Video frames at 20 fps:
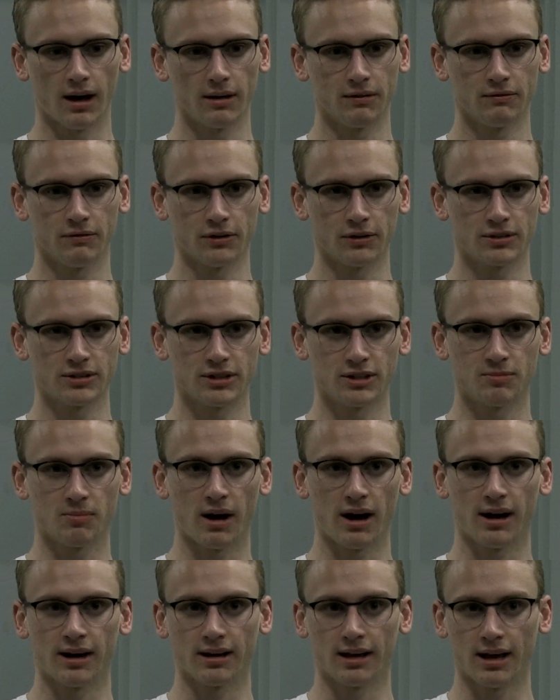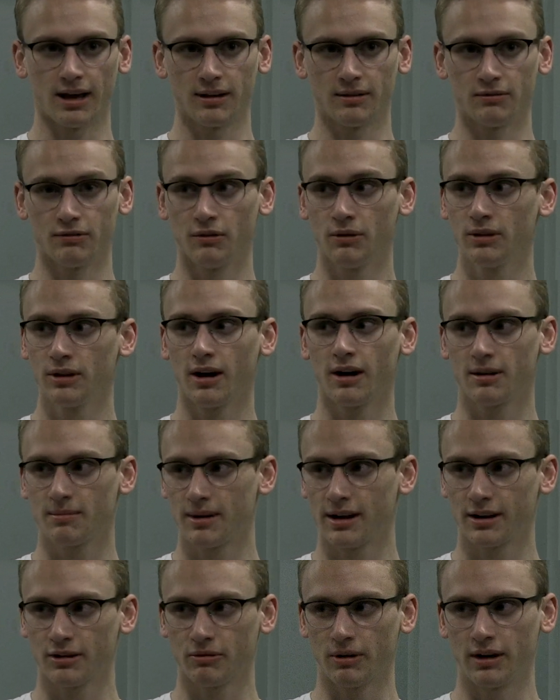versus buying a fully
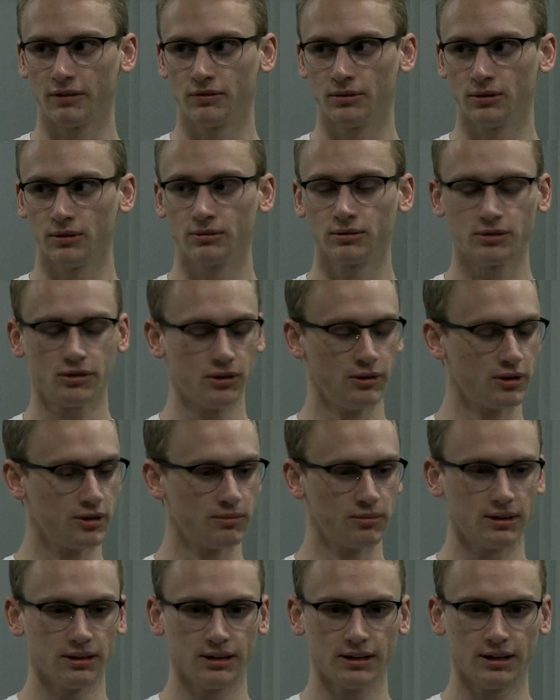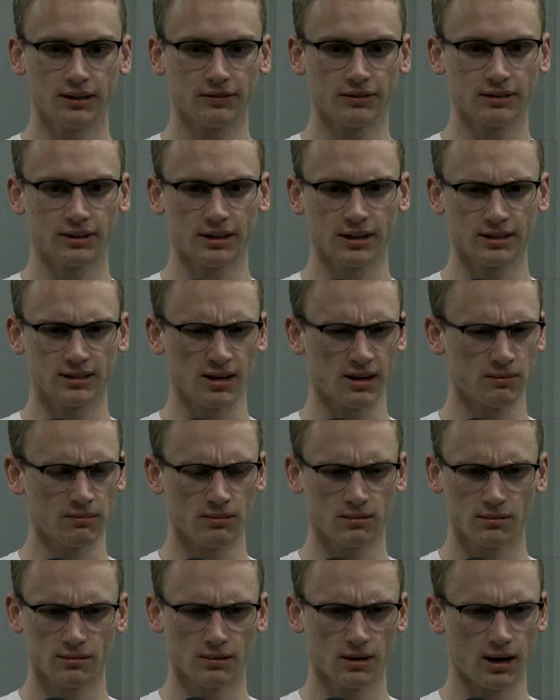automatic rifle, two completely different things,
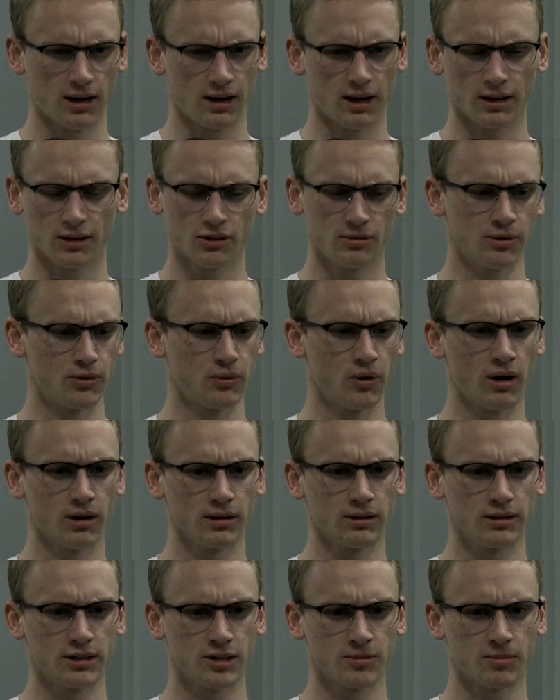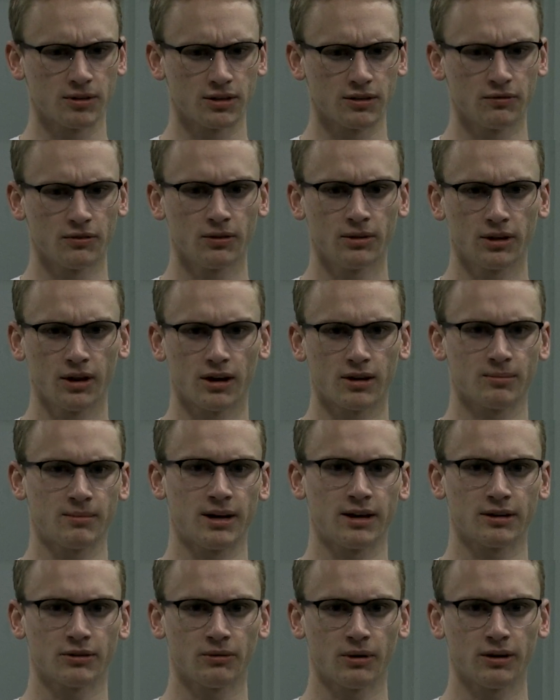and I could be wrong on this, but the fully
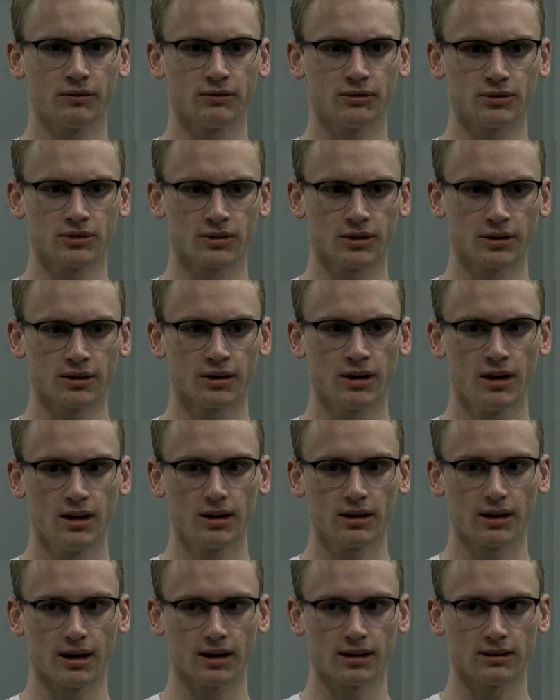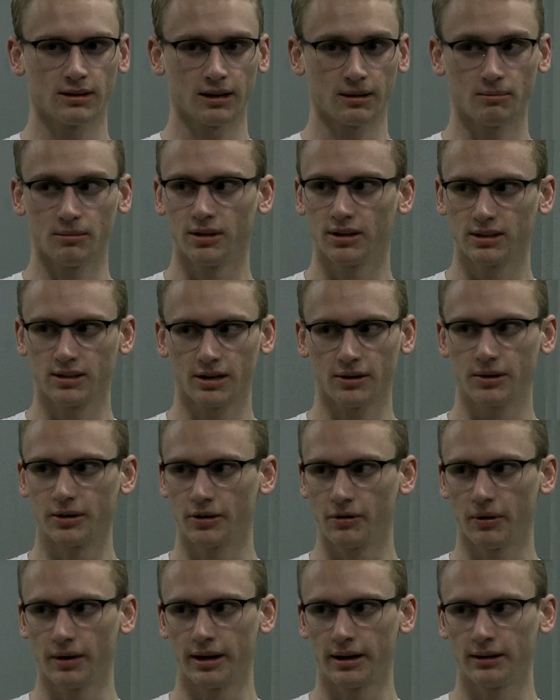automatic rifles are kind of like military
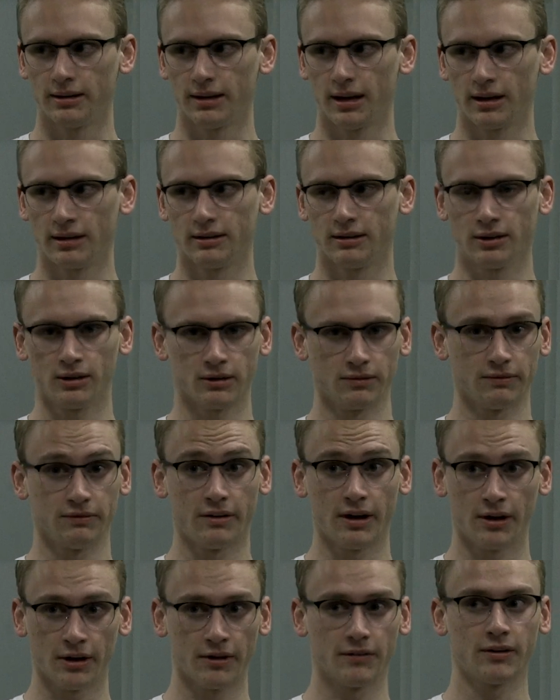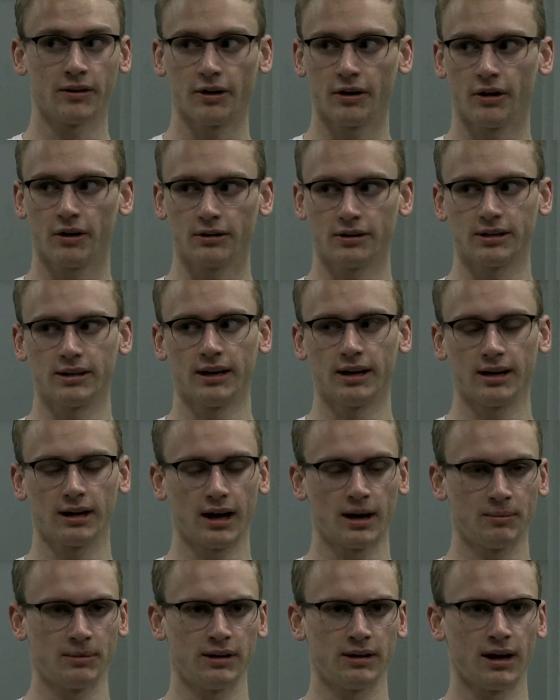grade, and they're very, very hard to get. I
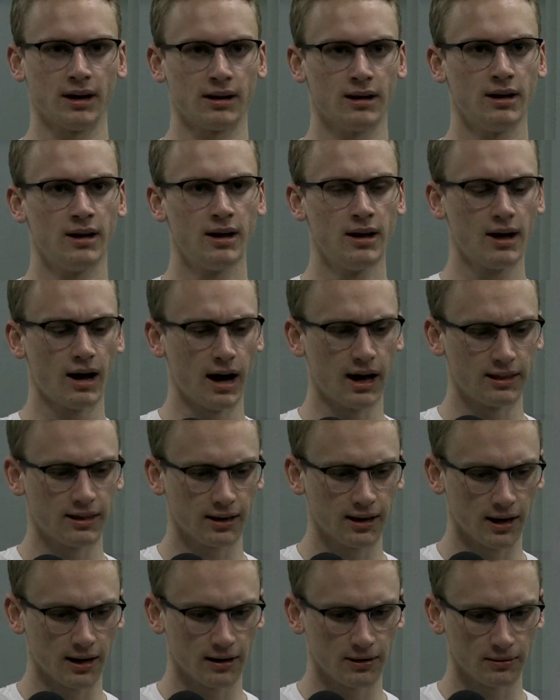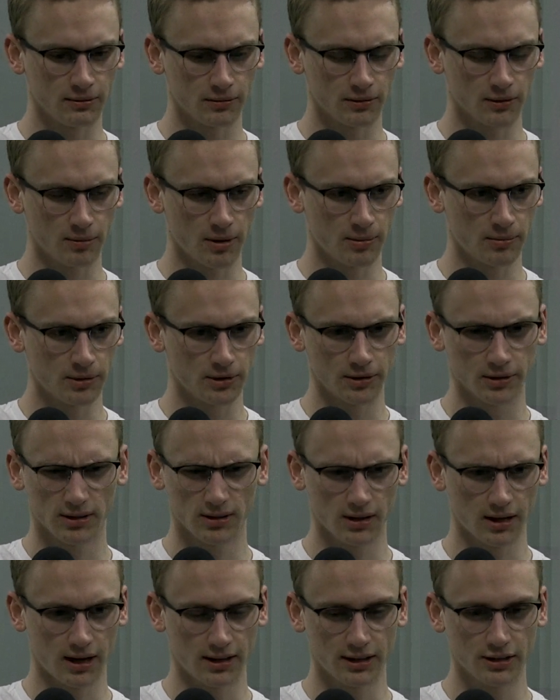mean, I think I remember,
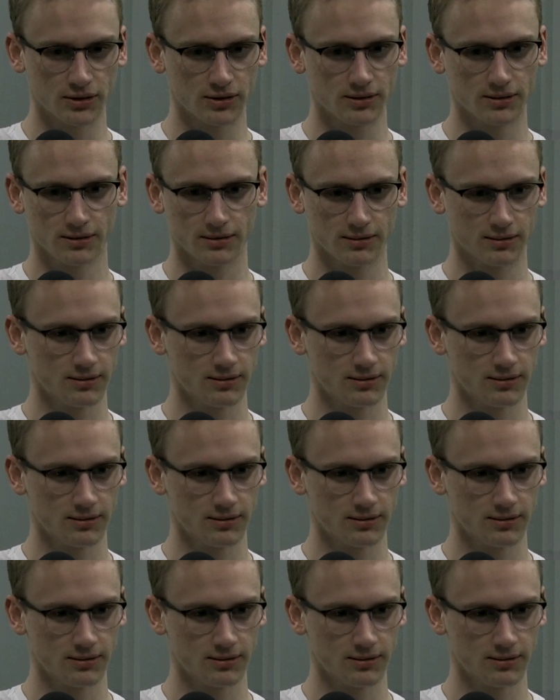and this,